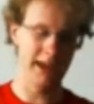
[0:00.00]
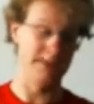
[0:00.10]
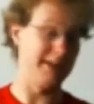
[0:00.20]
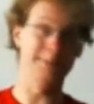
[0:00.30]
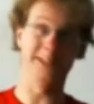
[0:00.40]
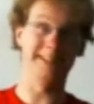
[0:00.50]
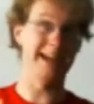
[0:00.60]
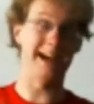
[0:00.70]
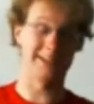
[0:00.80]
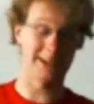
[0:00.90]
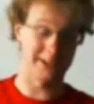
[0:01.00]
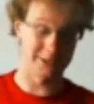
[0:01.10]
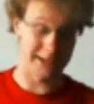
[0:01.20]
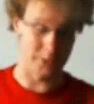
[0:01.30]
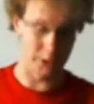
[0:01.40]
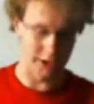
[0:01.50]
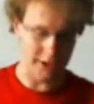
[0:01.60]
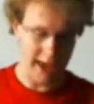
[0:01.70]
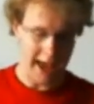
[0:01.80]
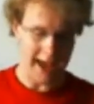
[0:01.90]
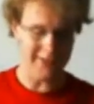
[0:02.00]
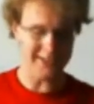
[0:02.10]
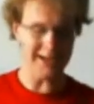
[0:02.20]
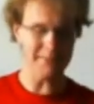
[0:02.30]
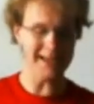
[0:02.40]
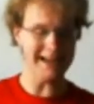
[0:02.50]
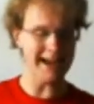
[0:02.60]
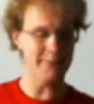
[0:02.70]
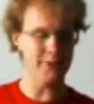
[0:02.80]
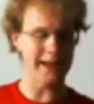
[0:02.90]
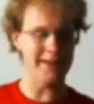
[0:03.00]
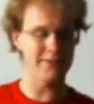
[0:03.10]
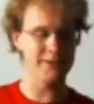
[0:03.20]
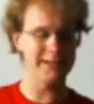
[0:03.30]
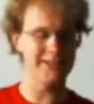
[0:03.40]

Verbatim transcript: James's tax dollars at work. And the top paid app for Android